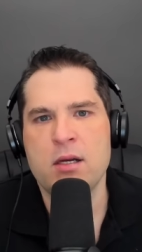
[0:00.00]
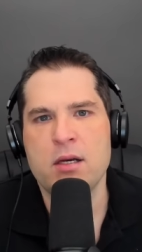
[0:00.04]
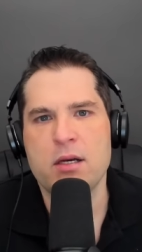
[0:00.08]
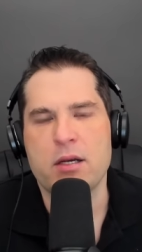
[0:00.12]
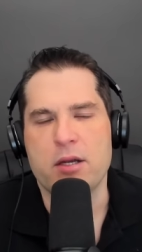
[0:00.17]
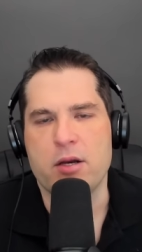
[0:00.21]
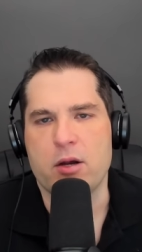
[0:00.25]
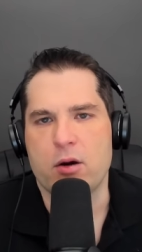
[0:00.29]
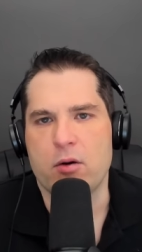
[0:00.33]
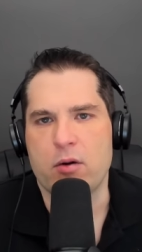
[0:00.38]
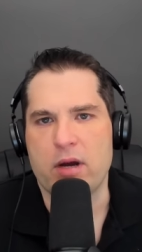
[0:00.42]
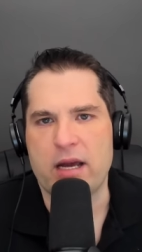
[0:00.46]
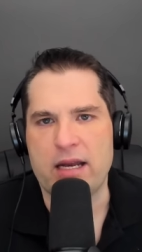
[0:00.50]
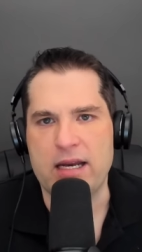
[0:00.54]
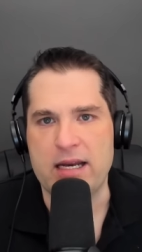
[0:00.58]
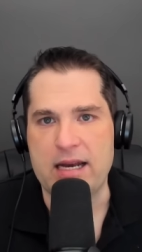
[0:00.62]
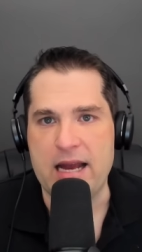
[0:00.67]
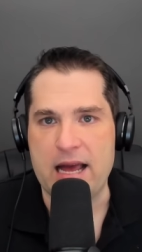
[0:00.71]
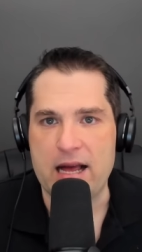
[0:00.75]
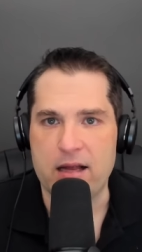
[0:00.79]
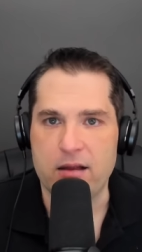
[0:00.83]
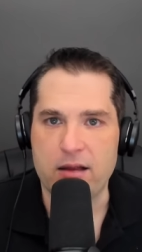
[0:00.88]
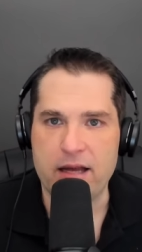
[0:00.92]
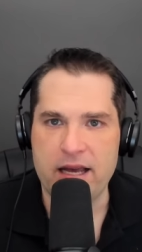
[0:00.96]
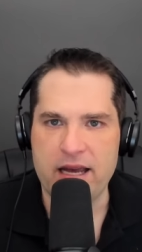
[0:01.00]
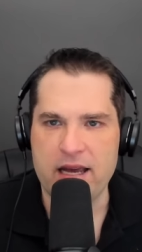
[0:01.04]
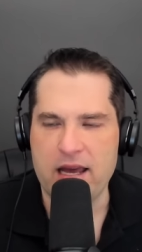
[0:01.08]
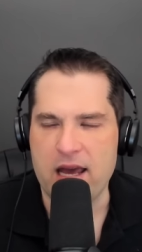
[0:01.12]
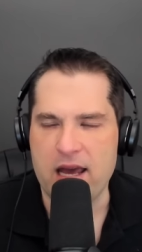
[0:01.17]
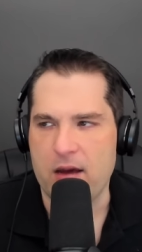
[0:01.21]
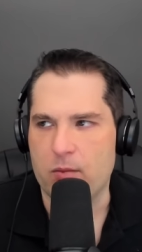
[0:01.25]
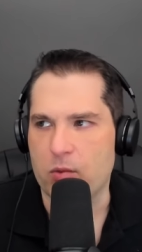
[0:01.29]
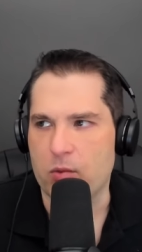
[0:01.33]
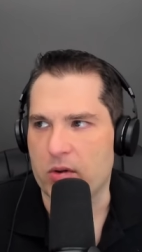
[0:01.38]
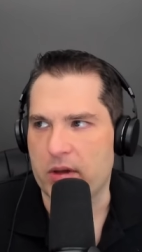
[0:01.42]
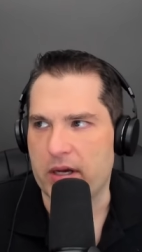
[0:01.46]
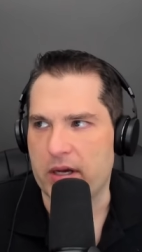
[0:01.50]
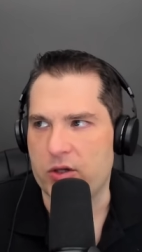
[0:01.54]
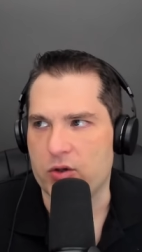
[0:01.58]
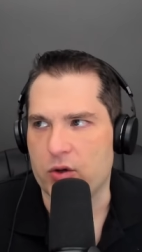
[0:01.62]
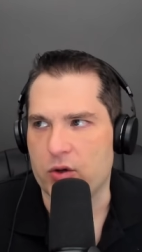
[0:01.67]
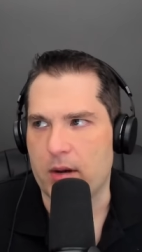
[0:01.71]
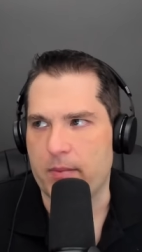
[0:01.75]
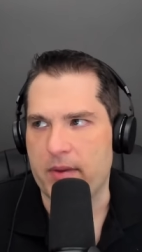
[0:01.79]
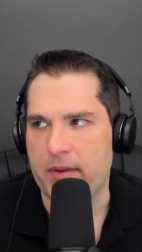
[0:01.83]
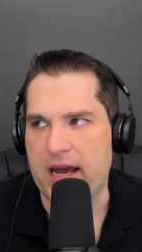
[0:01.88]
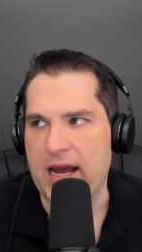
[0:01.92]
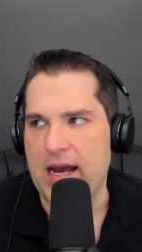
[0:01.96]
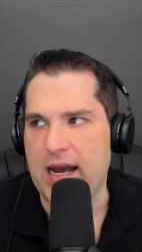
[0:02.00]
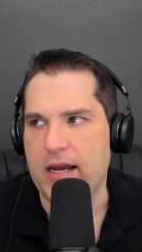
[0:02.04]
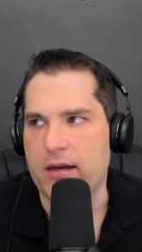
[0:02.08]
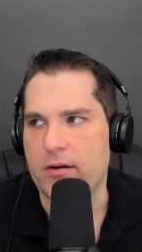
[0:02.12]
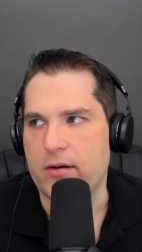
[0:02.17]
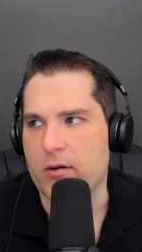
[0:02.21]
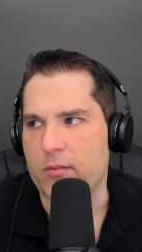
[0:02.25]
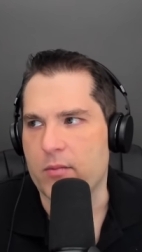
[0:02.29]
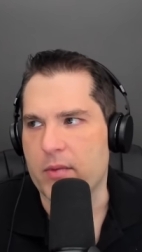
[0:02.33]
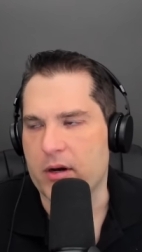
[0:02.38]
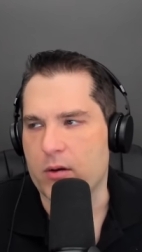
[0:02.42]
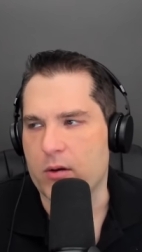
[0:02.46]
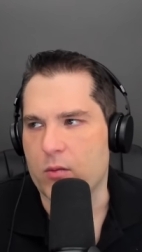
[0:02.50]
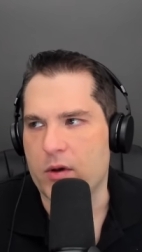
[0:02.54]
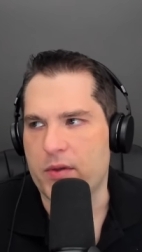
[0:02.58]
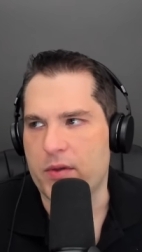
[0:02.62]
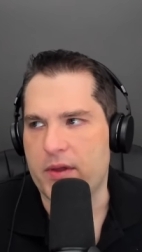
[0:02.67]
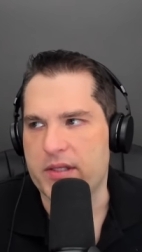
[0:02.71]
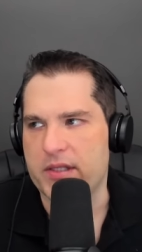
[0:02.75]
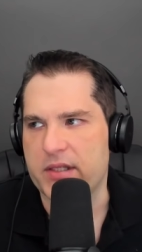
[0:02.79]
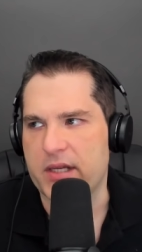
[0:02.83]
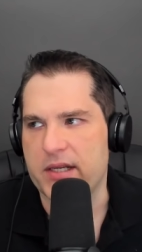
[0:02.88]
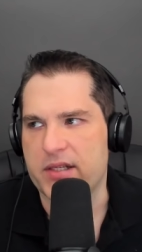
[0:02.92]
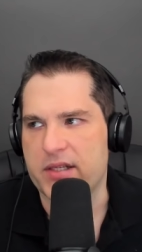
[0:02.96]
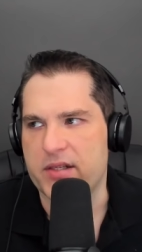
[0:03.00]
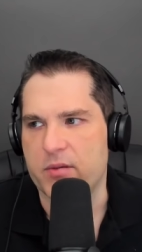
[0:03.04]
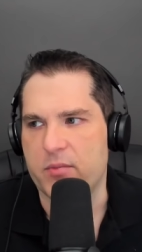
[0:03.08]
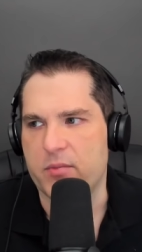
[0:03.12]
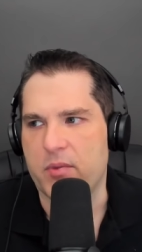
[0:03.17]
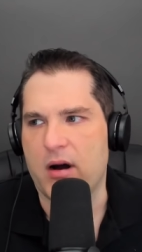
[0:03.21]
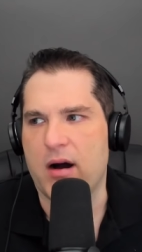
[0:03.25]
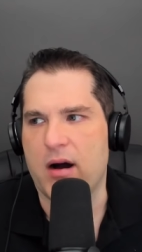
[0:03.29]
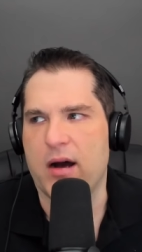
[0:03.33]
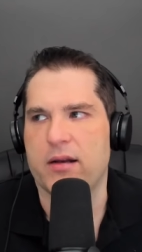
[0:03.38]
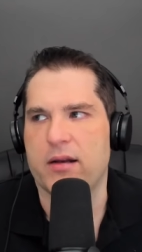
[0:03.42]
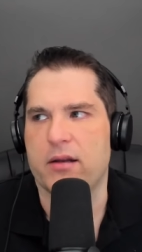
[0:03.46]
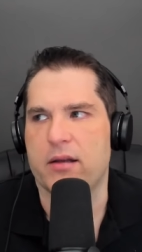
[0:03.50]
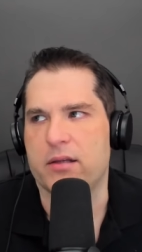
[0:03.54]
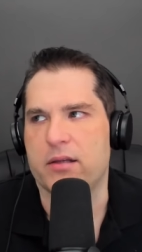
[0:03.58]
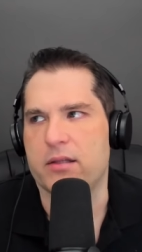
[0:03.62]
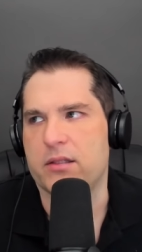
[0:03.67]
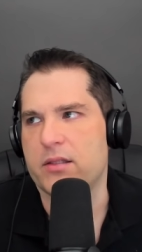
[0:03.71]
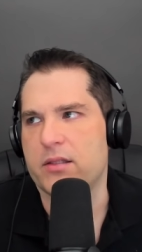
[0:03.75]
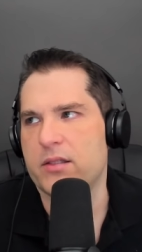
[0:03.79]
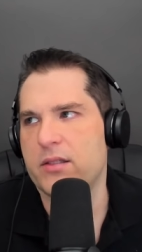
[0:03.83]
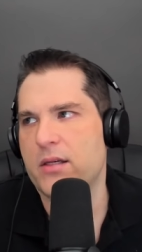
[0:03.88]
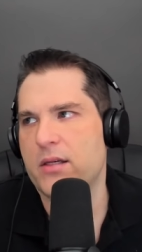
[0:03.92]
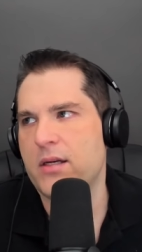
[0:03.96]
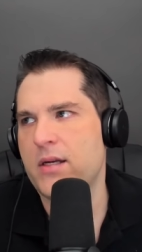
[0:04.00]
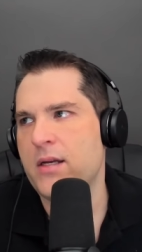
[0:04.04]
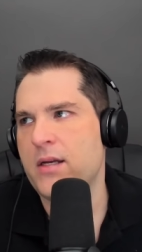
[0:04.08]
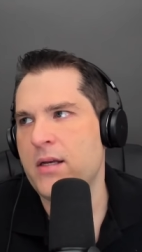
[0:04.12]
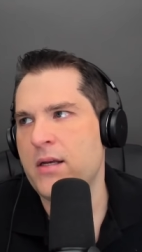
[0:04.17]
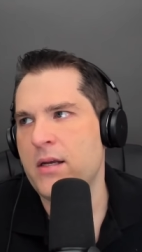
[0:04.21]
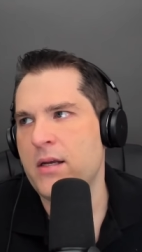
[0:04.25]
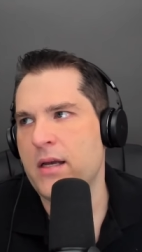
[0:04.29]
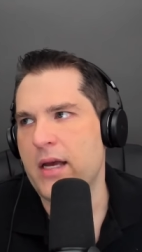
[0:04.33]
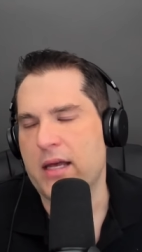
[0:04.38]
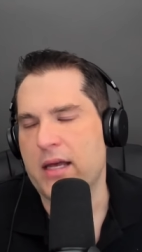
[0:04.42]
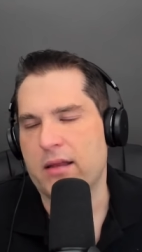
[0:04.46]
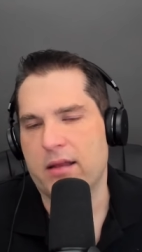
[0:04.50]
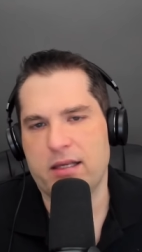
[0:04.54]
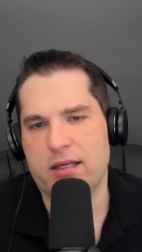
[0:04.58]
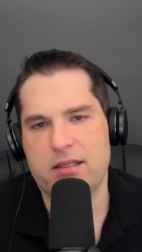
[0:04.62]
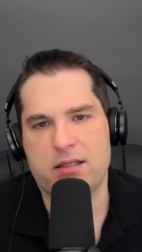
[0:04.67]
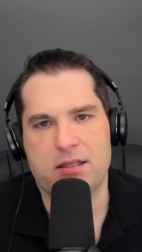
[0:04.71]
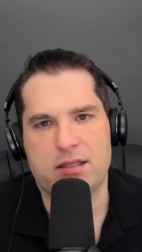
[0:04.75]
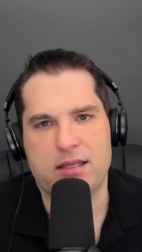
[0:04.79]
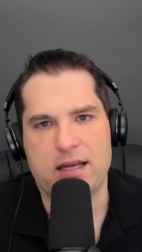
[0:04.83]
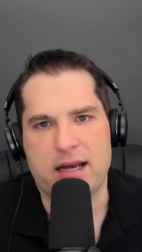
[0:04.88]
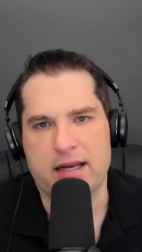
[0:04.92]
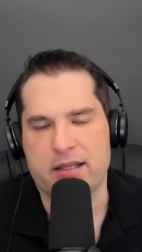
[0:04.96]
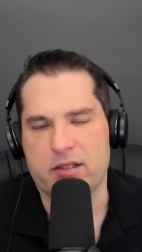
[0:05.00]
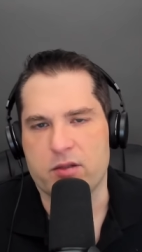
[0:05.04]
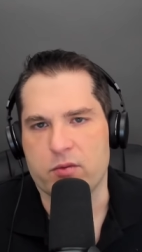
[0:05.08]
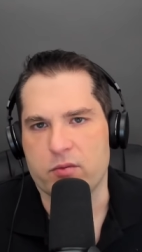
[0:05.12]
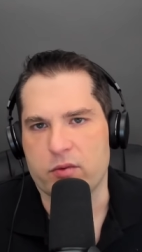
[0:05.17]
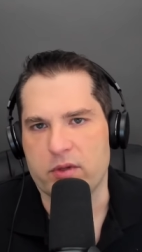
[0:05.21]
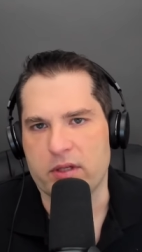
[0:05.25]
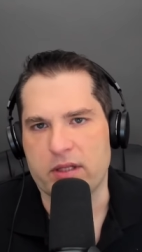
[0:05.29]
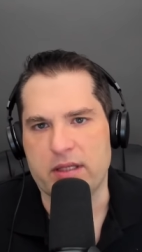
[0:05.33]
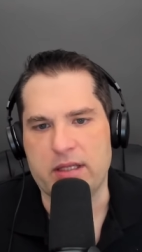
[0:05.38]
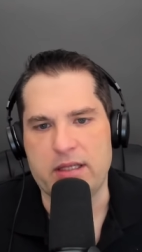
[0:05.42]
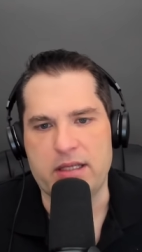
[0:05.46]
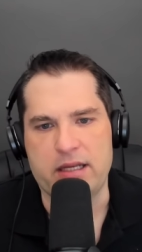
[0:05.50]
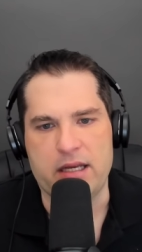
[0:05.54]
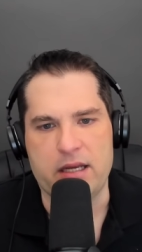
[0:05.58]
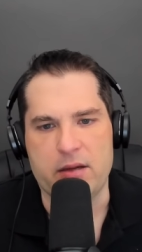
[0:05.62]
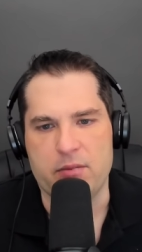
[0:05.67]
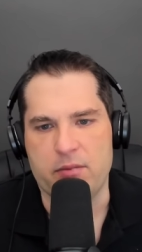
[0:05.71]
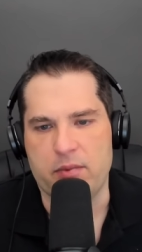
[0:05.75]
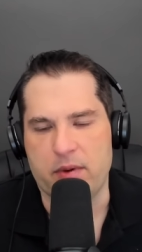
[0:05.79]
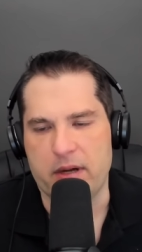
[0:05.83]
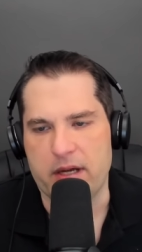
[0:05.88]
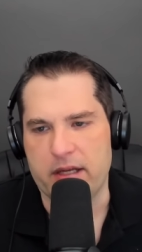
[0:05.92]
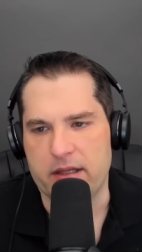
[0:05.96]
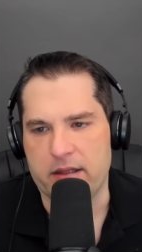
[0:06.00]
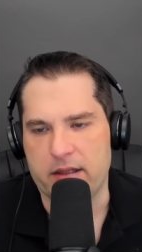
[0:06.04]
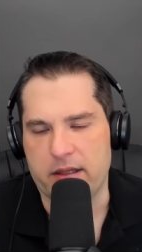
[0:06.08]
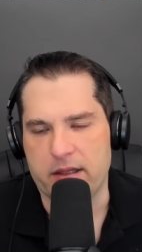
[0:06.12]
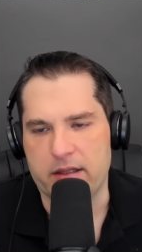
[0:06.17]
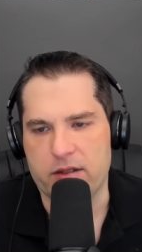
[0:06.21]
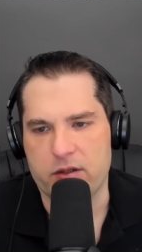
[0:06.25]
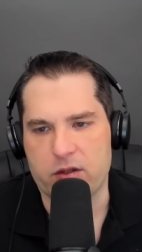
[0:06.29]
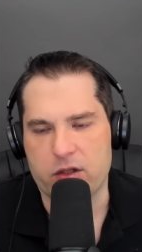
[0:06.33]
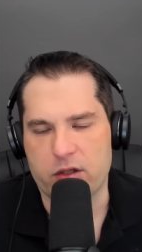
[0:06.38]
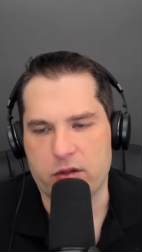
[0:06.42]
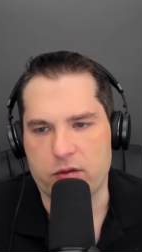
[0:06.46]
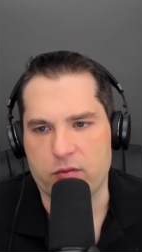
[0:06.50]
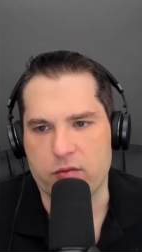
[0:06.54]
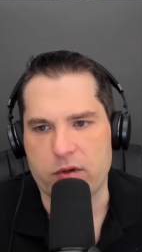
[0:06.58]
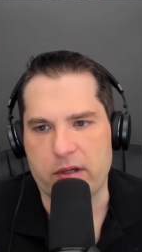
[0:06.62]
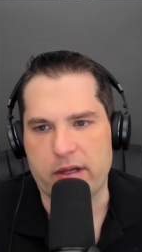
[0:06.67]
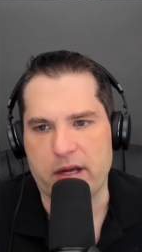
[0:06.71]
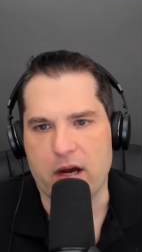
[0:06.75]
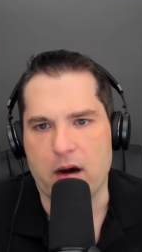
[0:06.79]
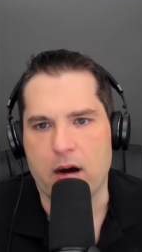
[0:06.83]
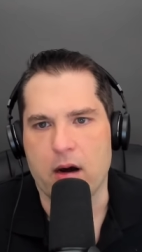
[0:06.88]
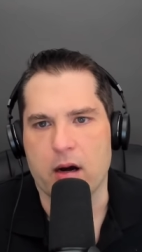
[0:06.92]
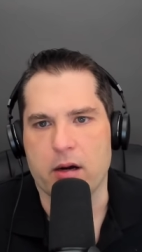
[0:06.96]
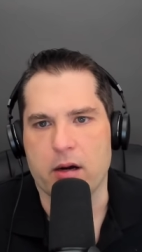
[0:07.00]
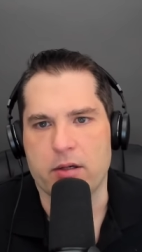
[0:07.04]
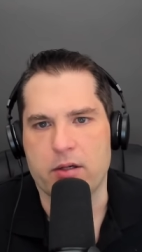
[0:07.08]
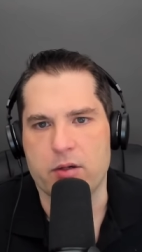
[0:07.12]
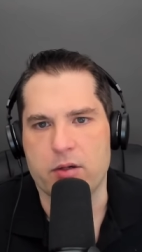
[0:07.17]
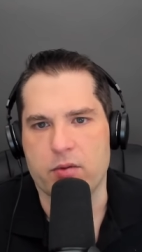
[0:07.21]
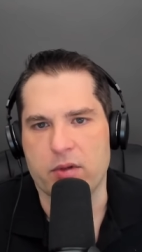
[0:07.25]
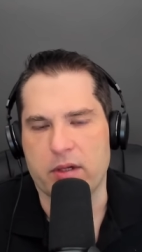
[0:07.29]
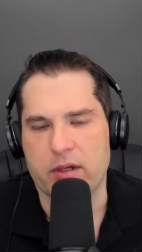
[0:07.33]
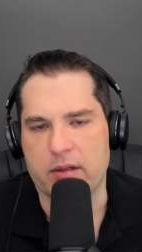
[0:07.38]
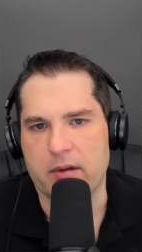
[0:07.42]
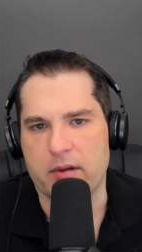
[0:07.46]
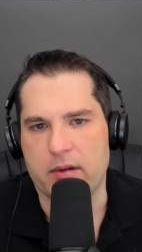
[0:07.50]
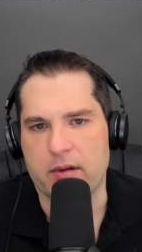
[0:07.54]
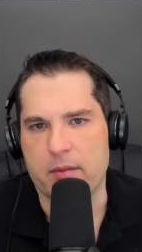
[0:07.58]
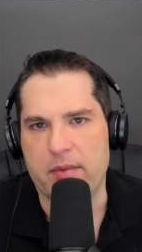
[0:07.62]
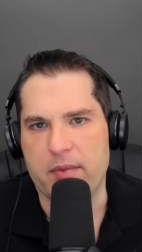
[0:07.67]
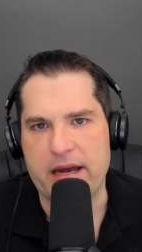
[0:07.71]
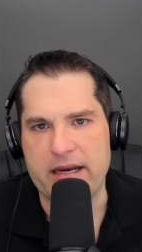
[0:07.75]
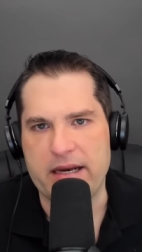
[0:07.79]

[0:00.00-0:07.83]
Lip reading: you know, in an LA game where they drop 8, no matter what the size of the pot is, unless the stacks are really deep, it's just really hard to really limp